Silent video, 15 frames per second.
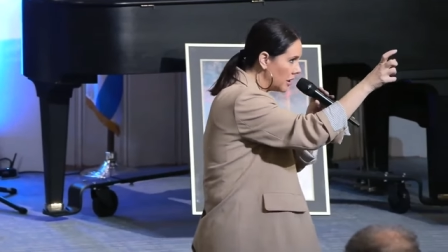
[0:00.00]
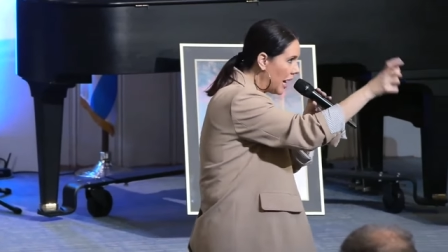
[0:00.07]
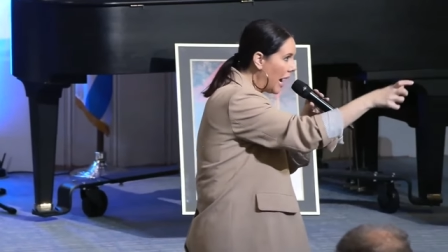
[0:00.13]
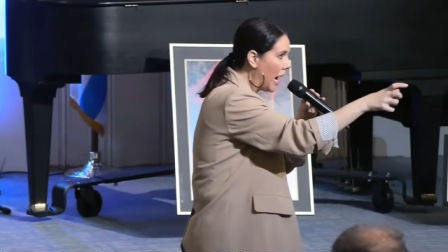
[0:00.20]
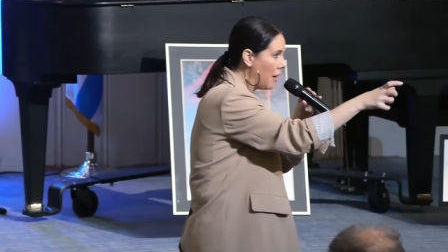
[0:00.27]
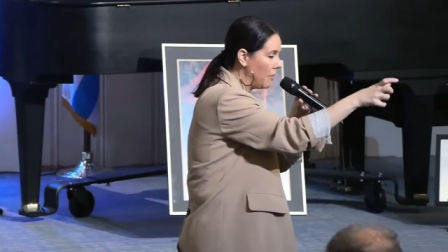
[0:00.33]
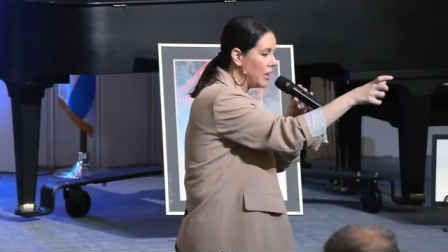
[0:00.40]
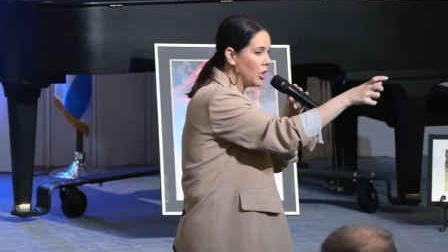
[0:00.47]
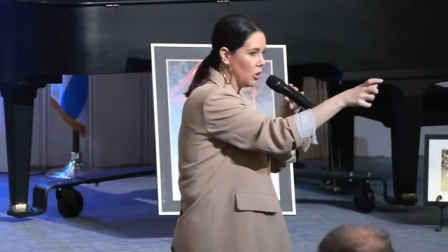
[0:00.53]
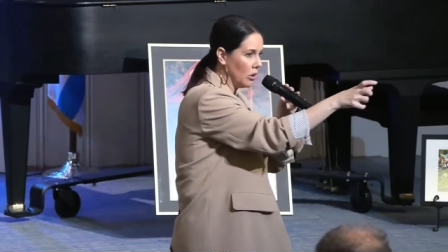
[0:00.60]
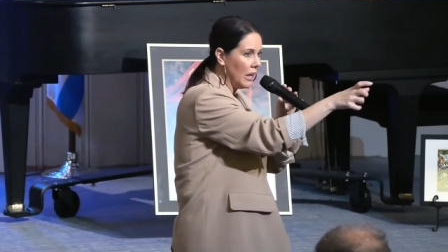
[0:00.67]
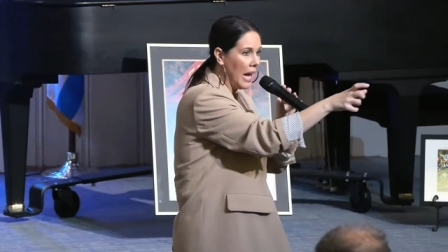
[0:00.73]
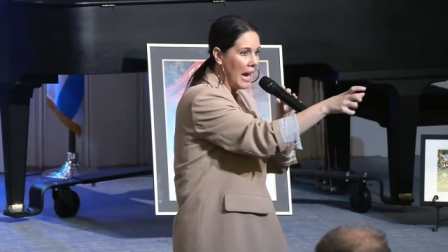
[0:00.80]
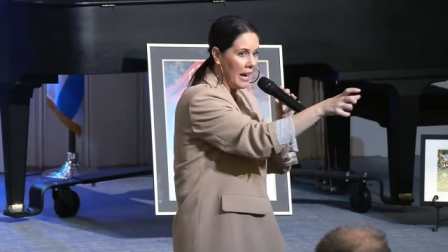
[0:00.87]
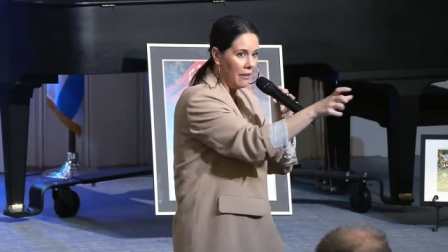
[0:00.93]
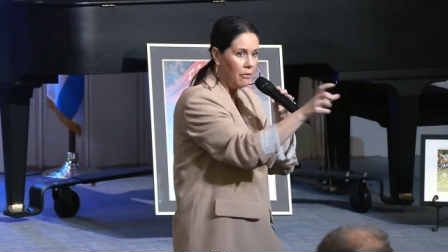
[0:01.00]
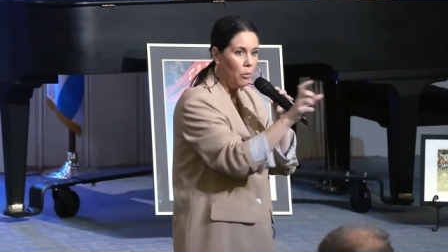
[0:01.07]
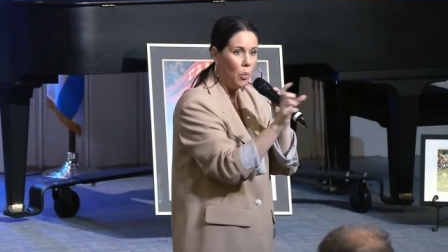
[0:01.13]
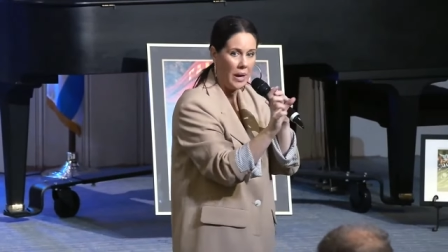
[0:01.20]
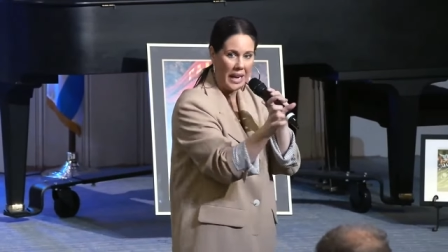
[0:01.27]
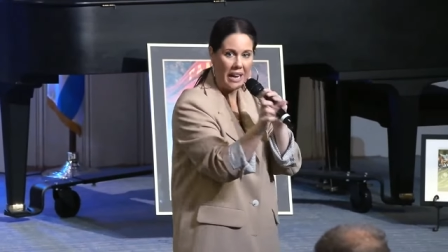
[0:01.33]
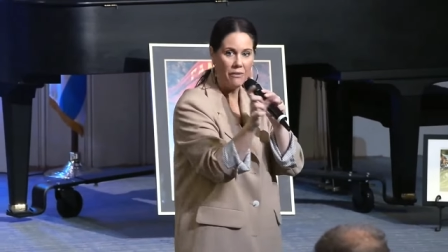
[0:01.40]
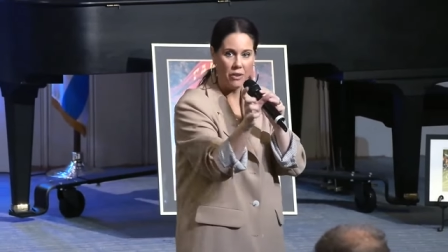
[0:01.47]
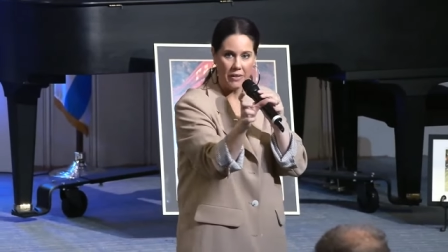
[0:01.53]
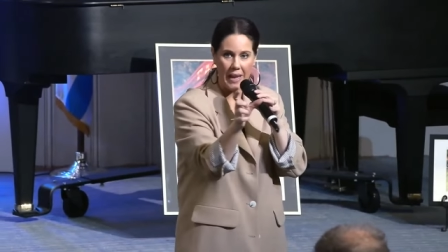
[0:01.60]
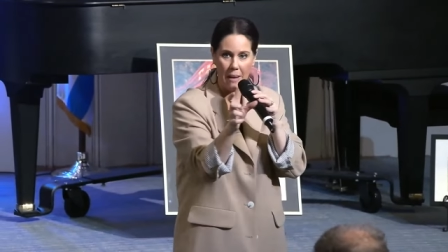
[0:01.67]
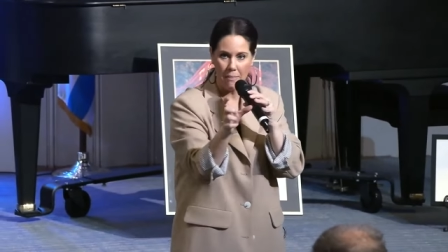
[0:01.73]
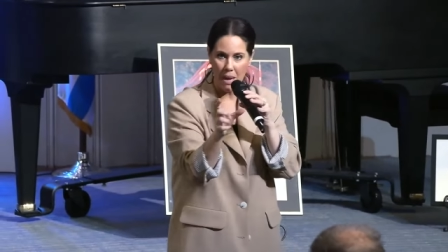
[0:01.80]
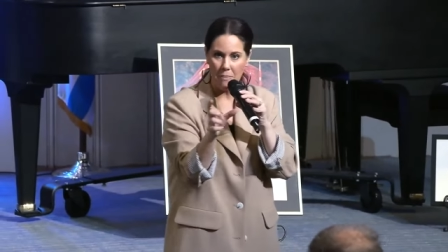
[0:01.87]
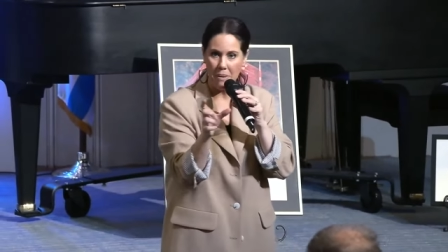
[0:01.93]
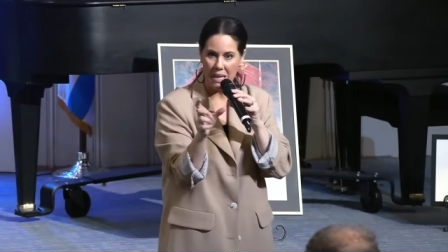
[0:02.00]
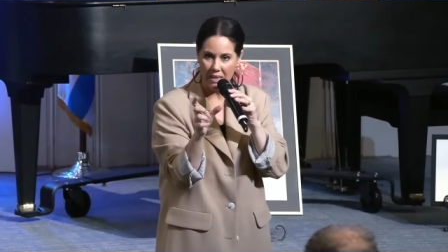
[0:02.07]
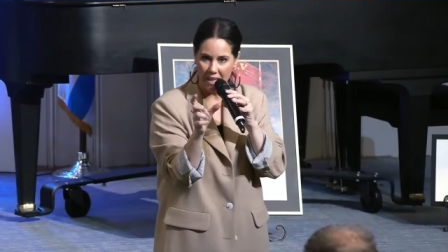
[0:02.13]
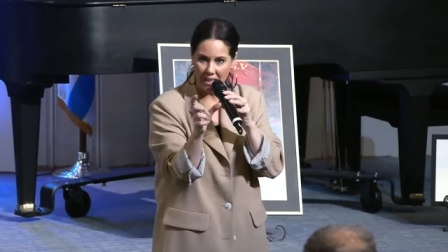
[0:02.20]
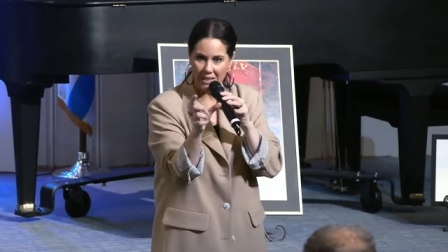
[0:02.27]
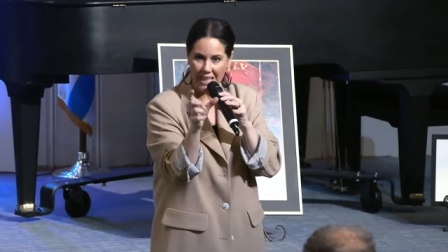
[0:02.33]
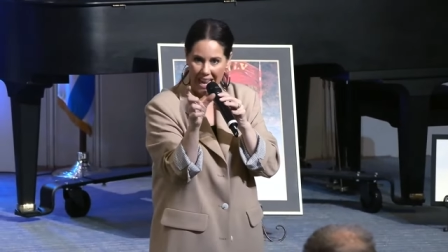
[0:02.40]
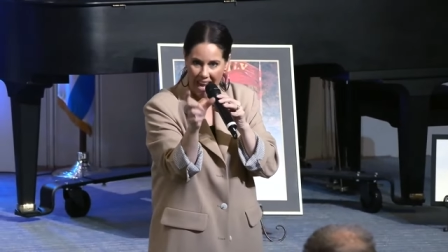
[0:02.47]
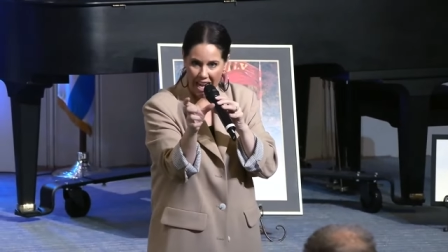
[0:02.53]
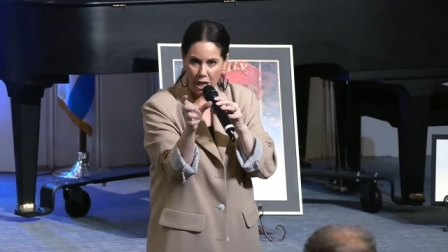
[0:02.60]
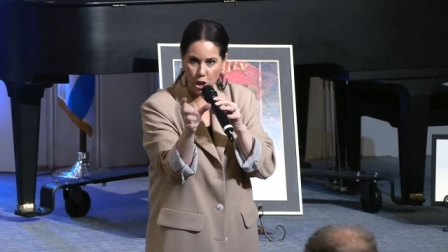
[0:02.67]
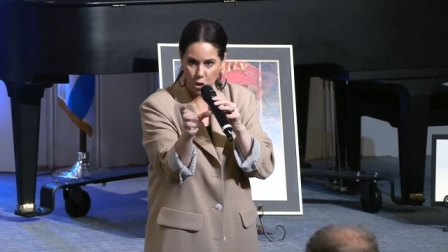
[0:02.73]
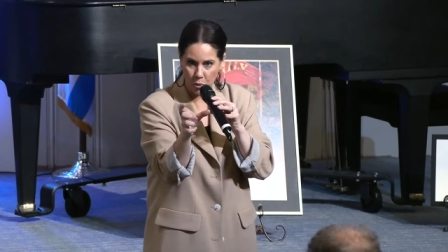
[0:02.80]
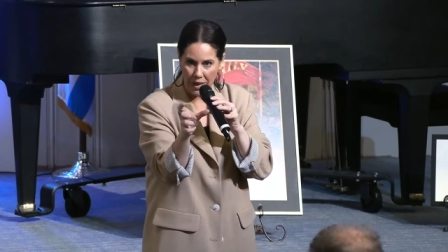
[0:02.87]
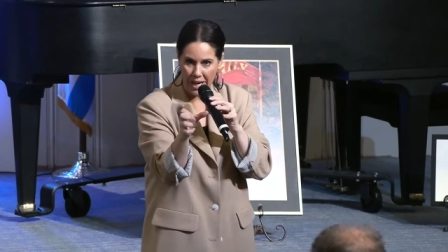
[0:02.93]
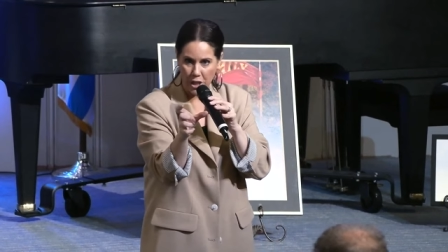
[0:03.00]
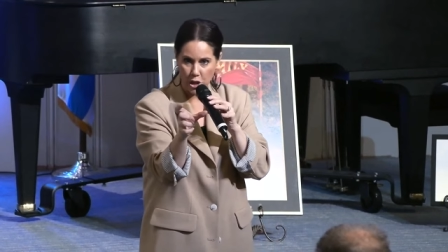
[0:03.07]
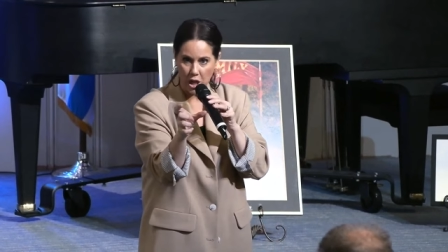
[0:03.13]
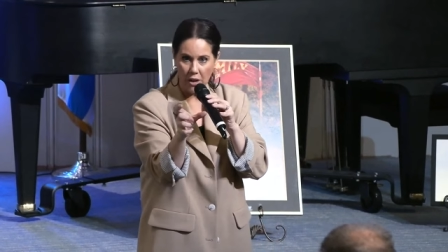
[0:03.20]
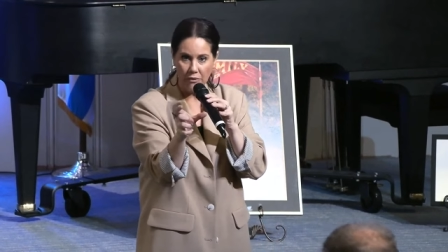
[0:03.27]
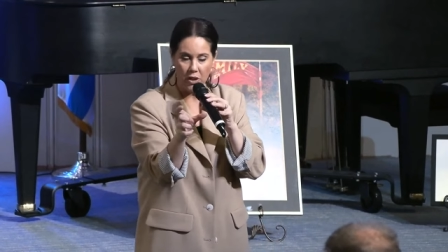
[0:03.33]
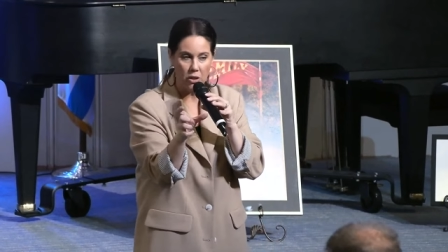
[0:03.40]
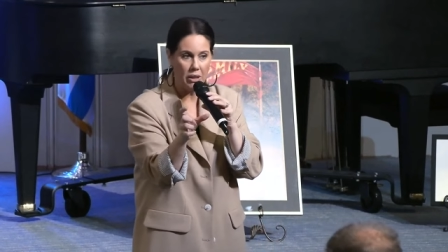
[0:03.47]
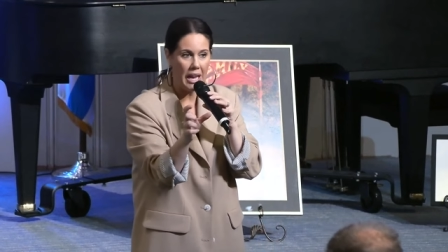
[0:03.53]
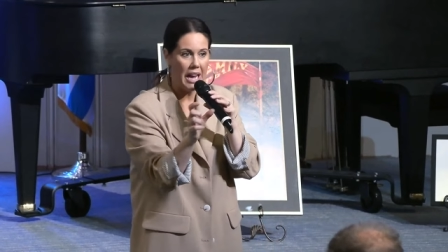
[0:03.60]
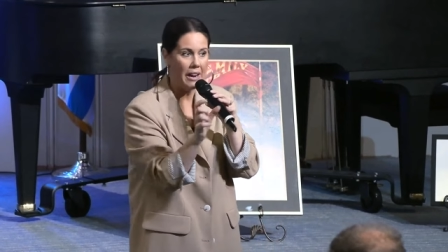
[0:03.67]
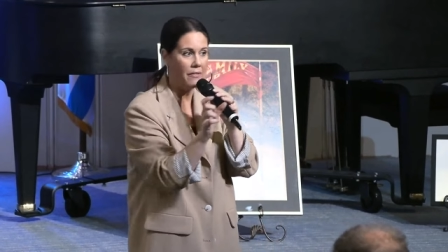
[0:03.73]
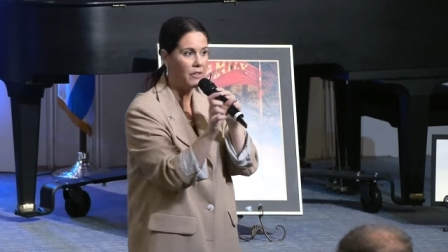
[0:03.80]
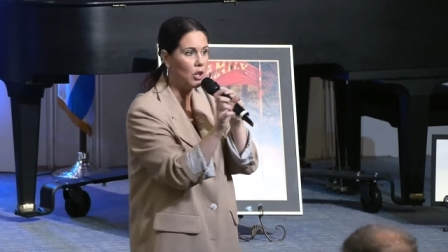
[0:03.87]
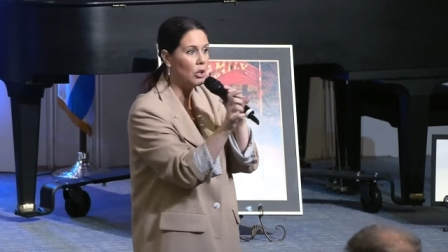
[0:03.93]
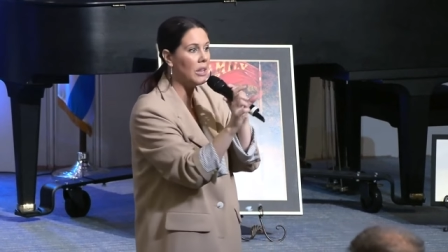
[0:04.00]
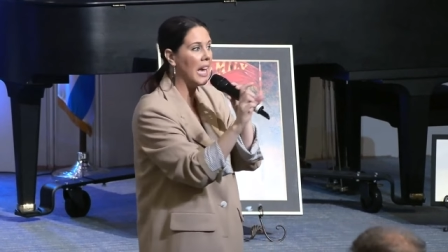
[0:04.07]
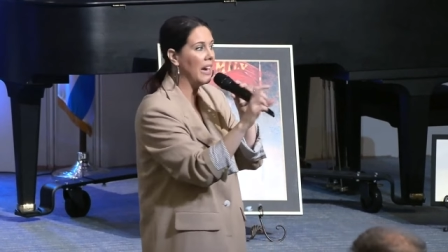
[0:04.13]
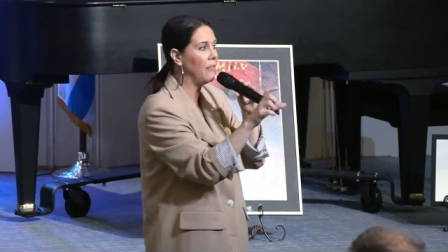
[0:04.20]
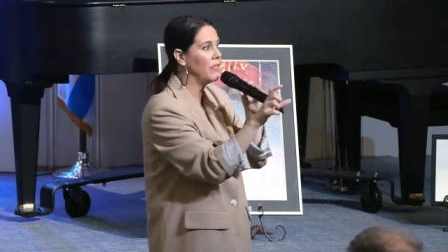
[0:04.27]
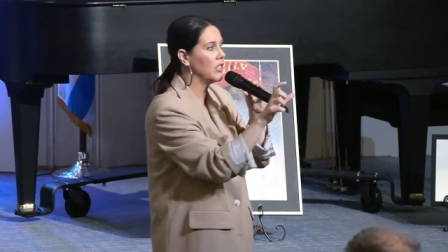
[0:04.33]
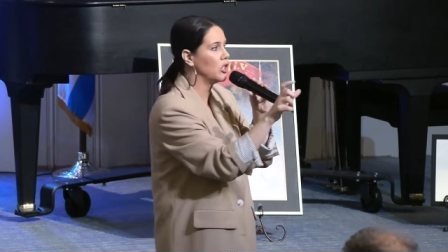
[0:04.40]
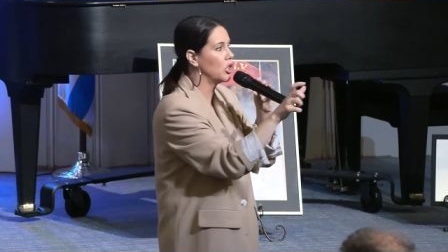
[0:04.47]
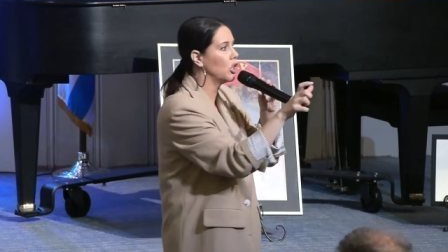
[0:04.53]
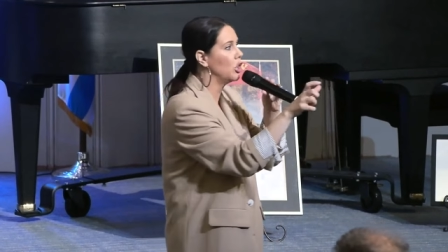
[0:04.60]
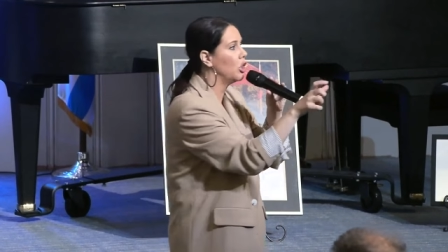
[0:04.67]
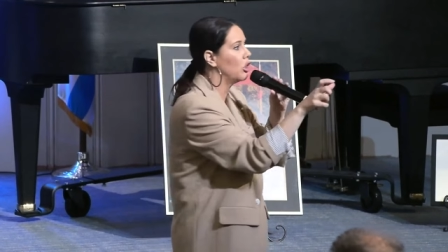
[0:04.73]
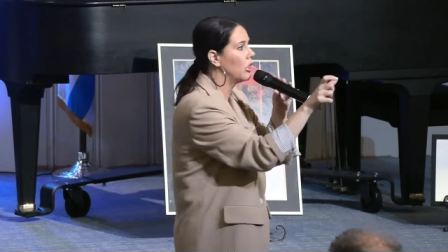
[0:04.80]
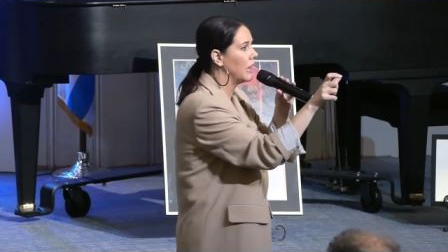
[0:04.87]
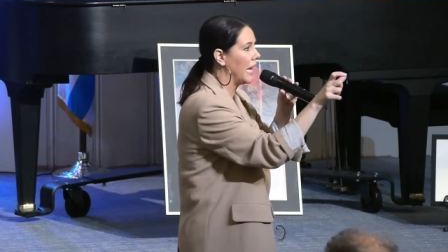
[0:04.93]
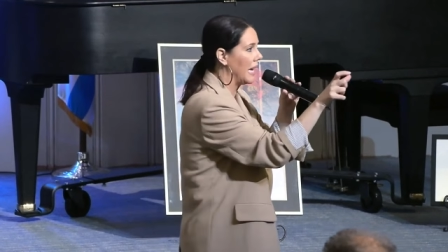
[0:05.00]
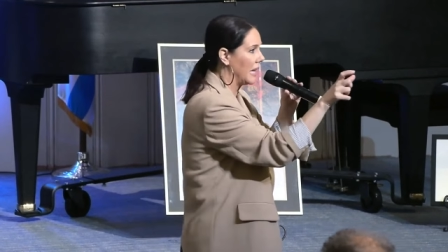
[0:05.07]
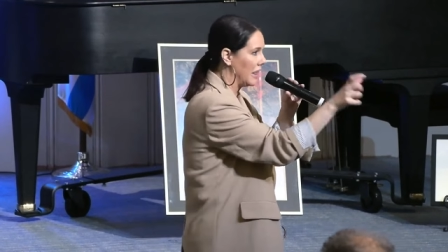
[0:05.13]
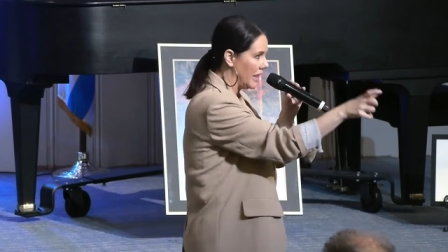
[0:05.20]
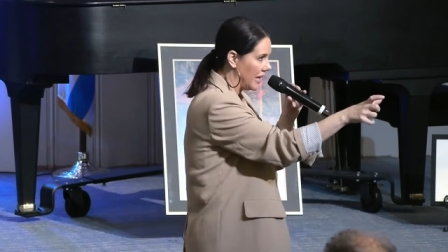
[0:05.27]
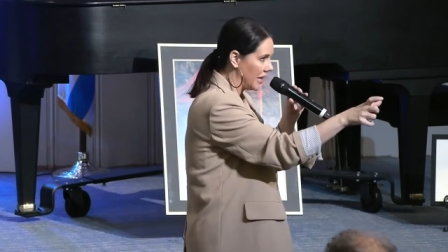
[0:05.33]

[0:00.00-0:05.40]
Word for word: time in your life, whatever that may be, this age range of your life, your life is to look like